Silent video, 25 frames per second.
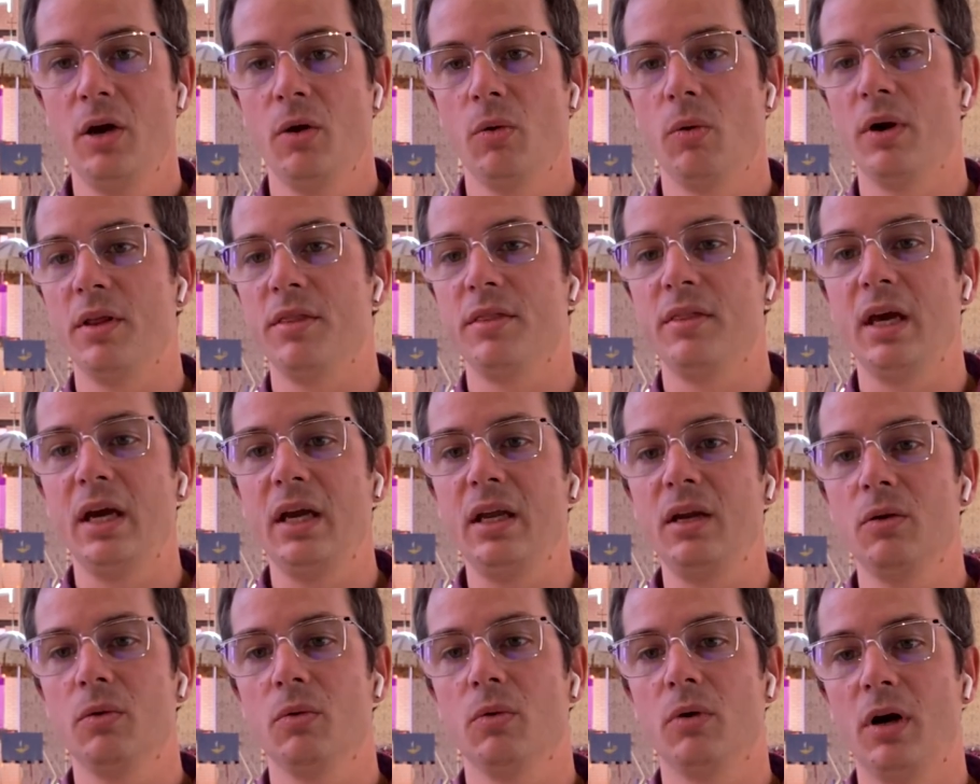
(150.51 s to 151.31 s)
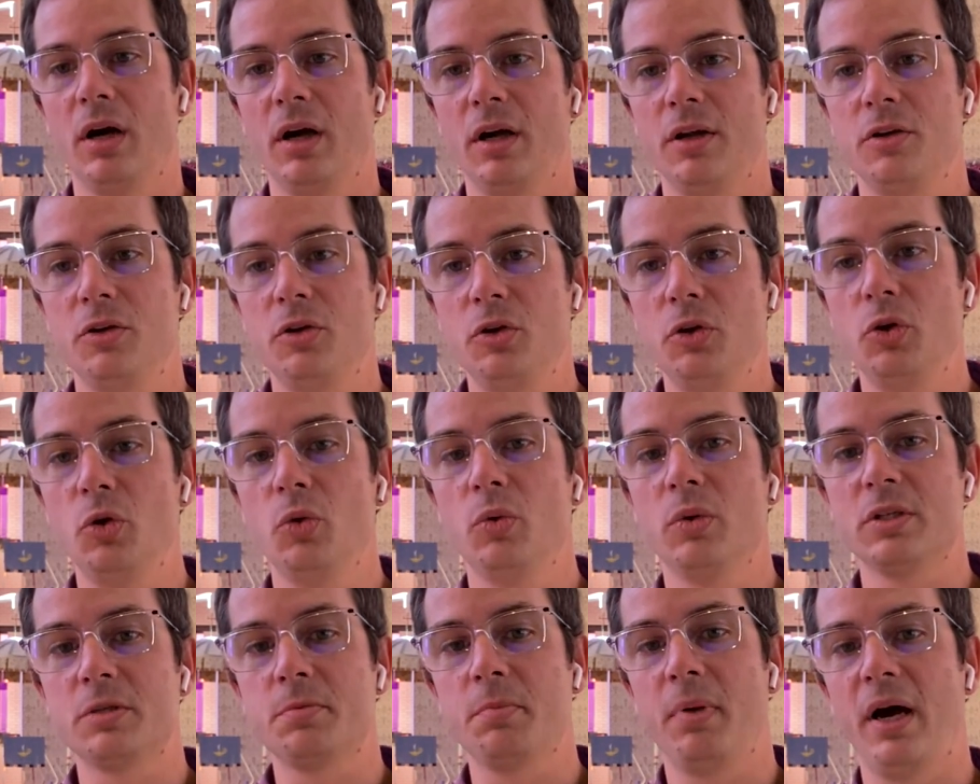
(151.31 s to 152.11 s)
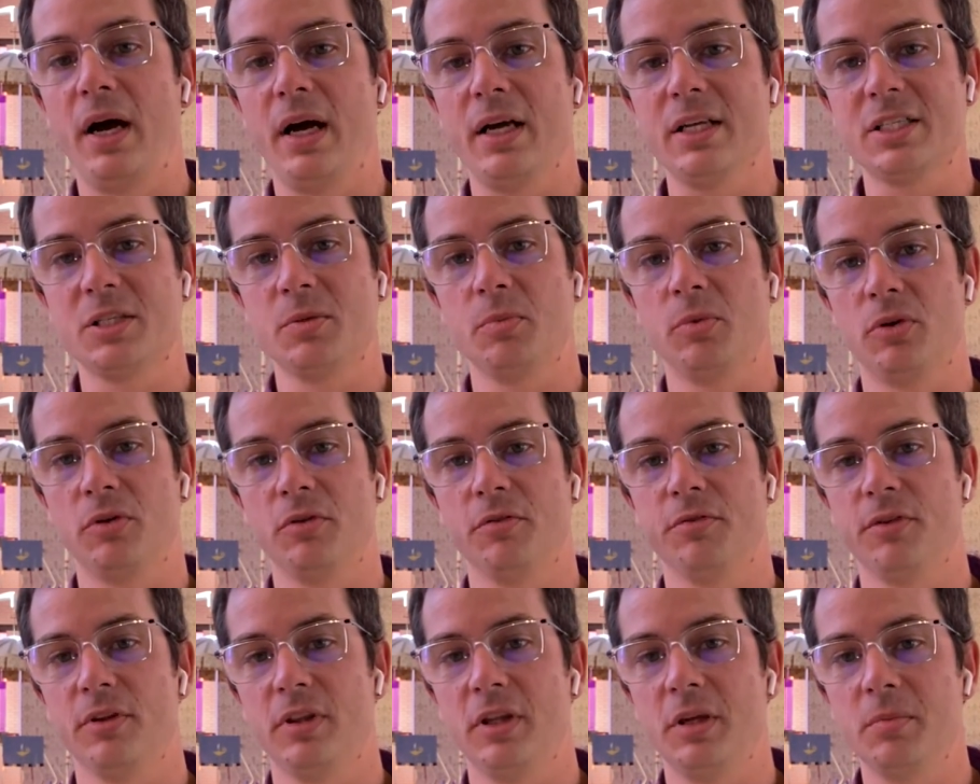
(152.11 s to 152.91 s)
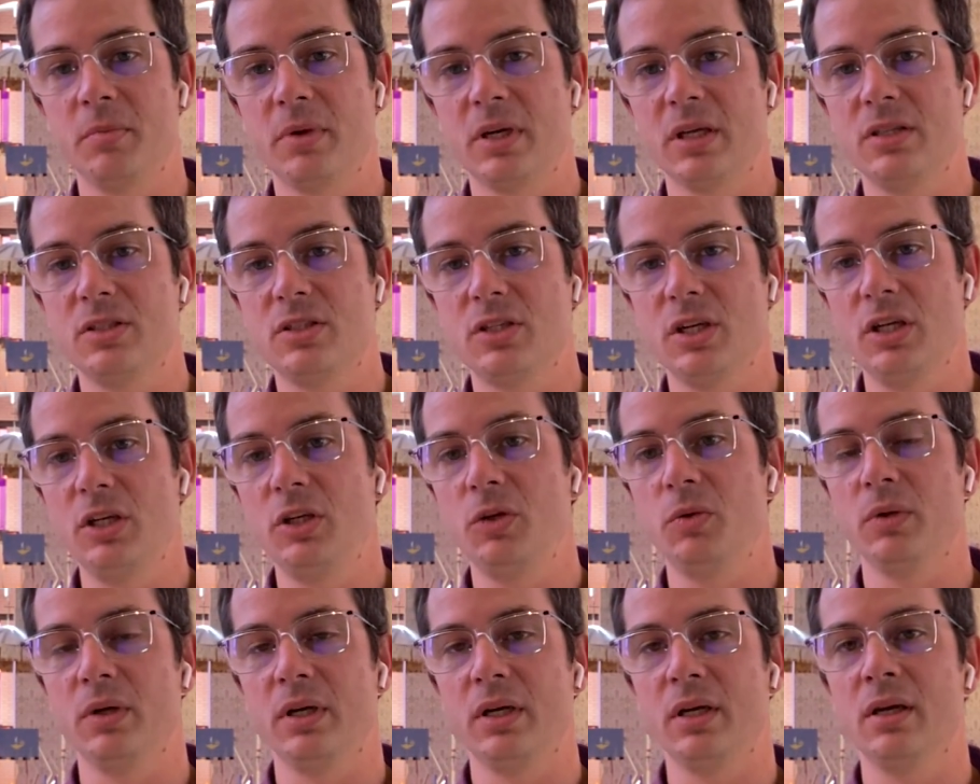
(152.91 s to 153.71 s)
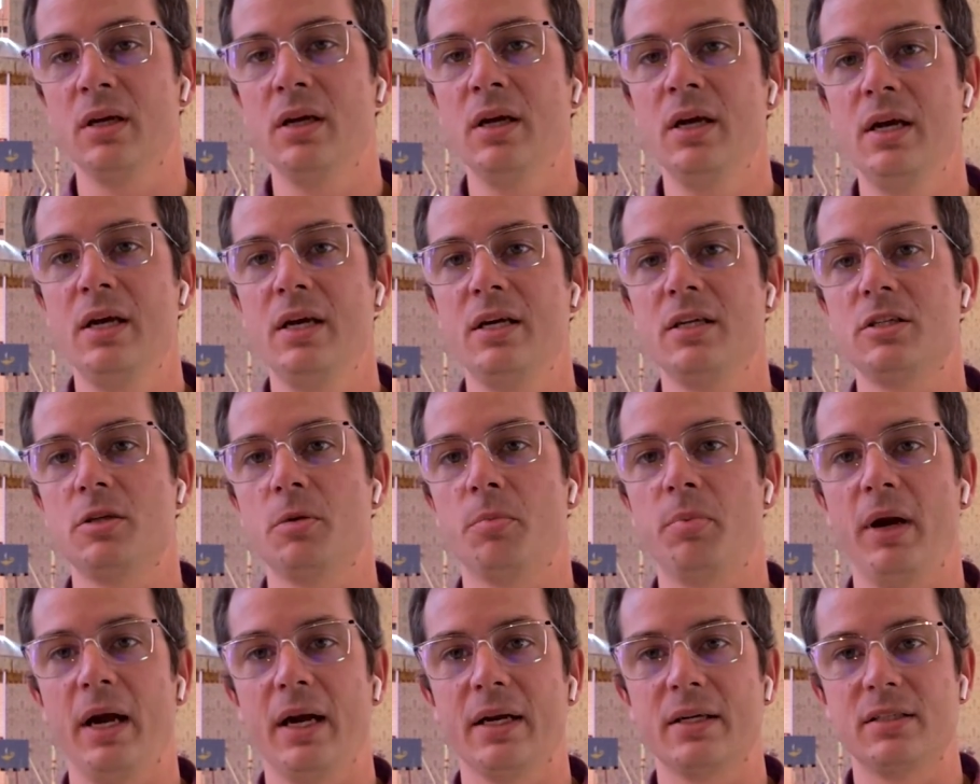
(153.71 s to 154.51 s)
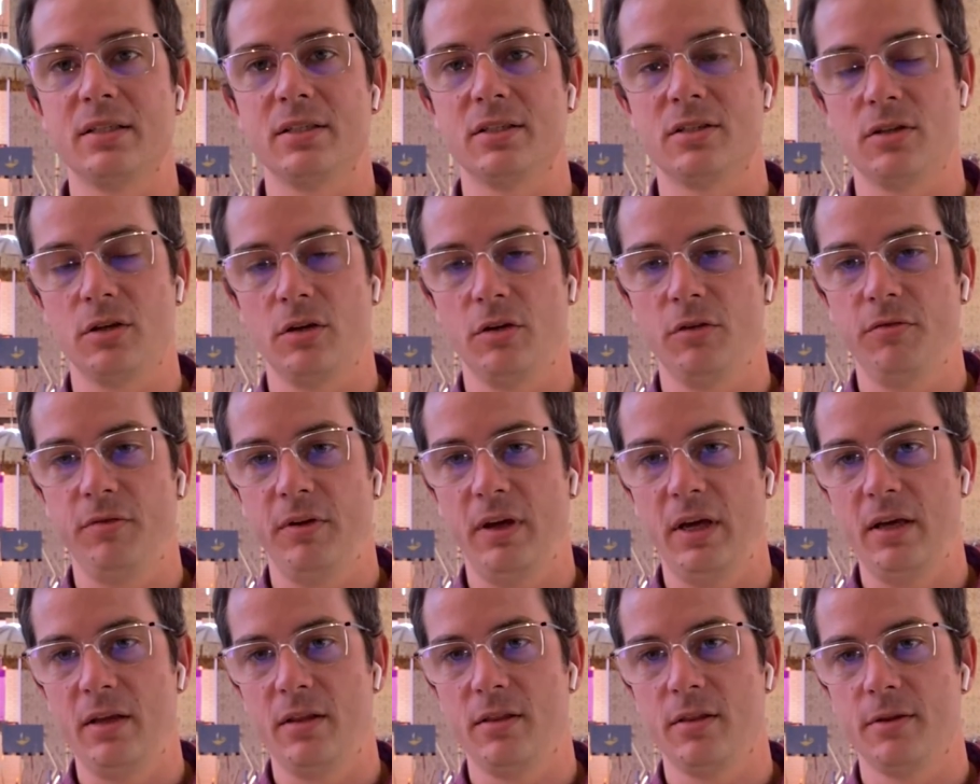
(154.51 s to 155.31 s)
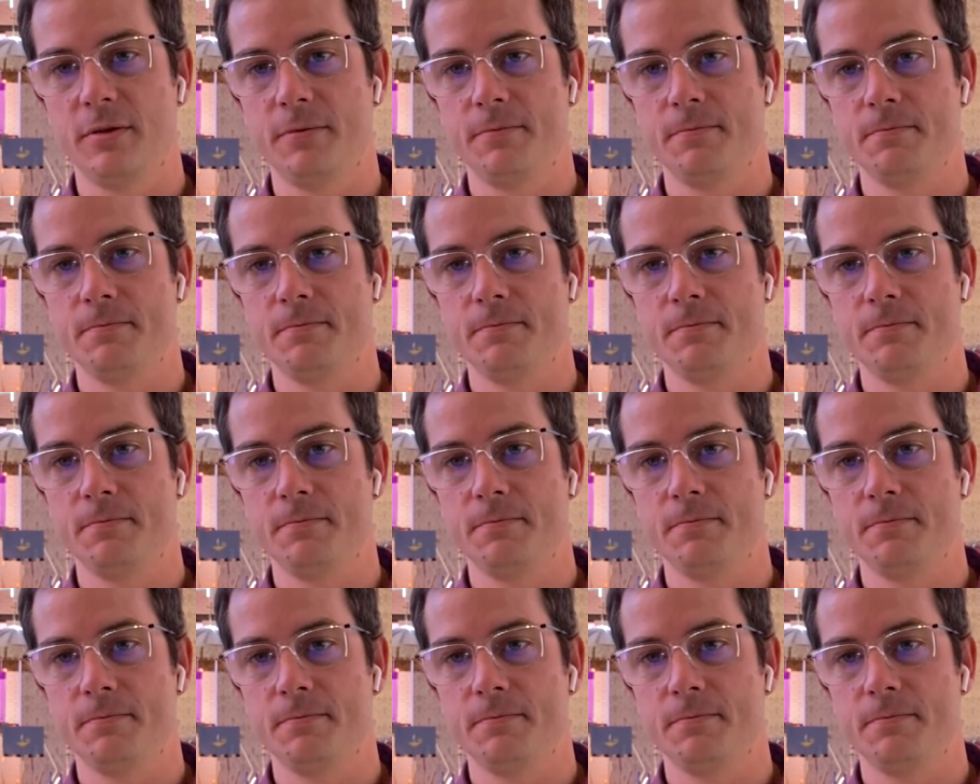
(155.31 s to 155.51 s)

what they knew was possible for them continuing to practice their faith.